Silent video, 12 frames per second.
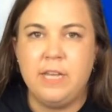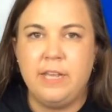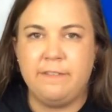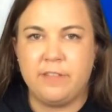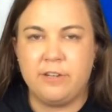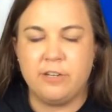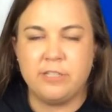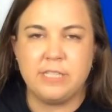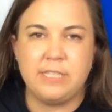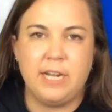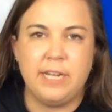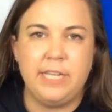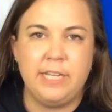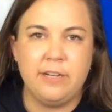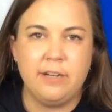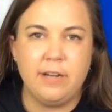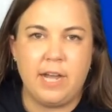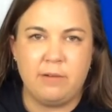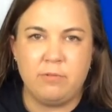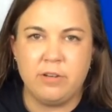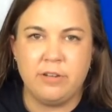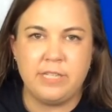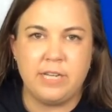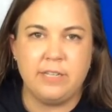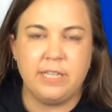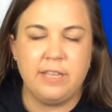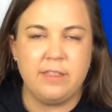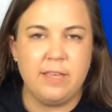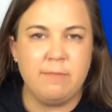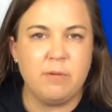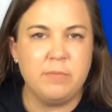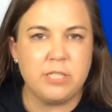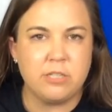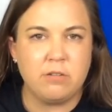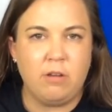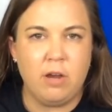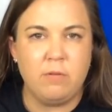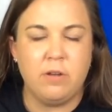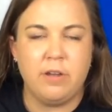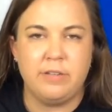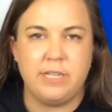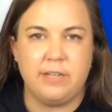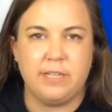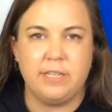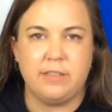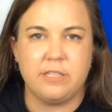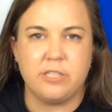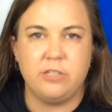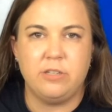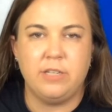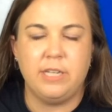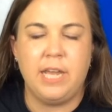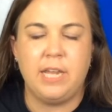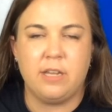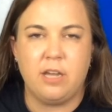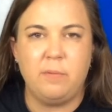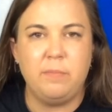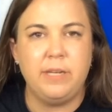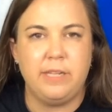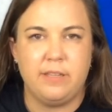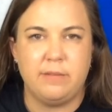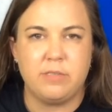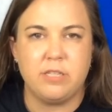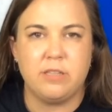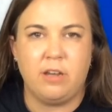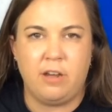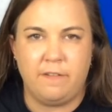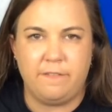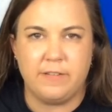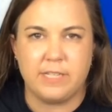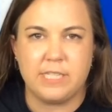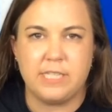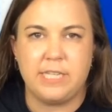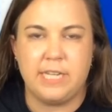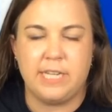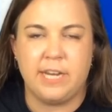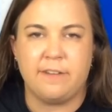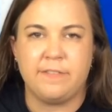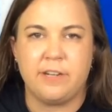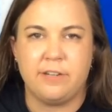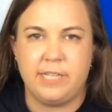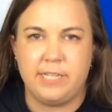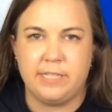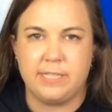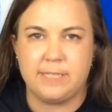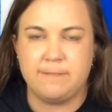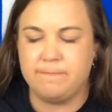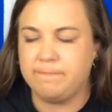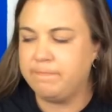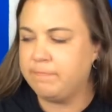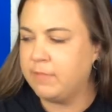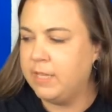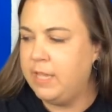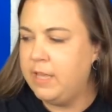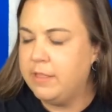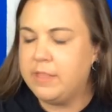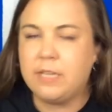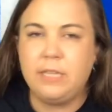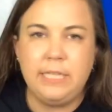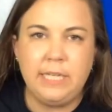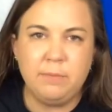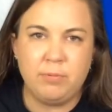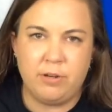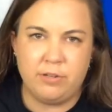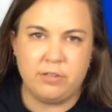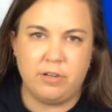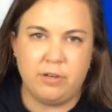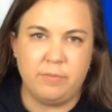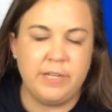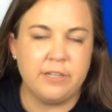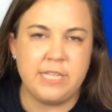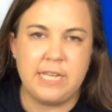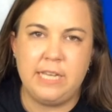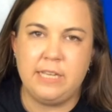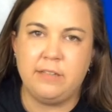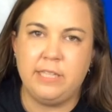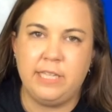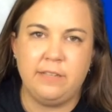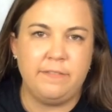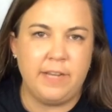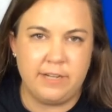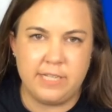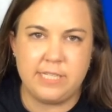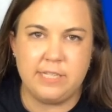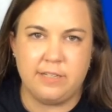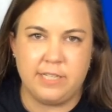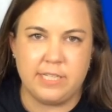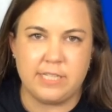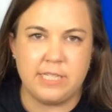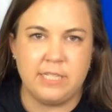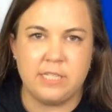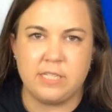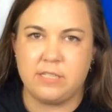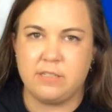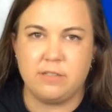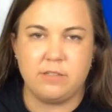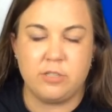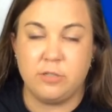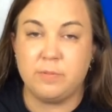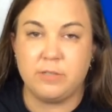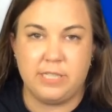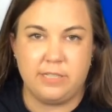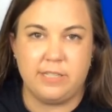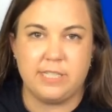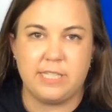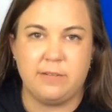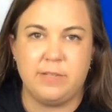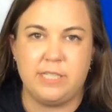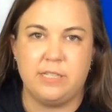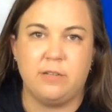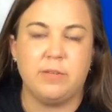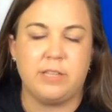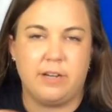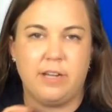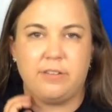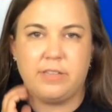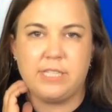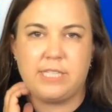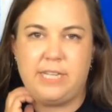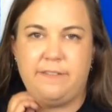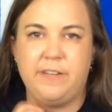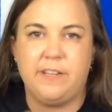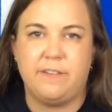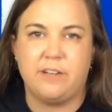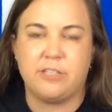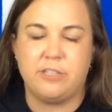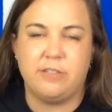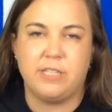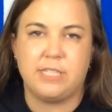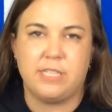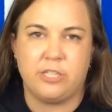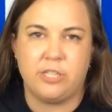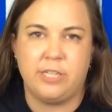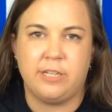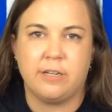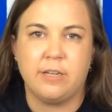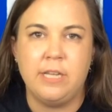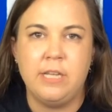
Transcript: If the nurse is not here, I will go down and get them, or Mr. Clark will go down and get the student and accompany them to the office to take care of their needs. The cleaning protocol. We are taking cleaning very serious. It is super serious that we deal with our health and safety of our students this year.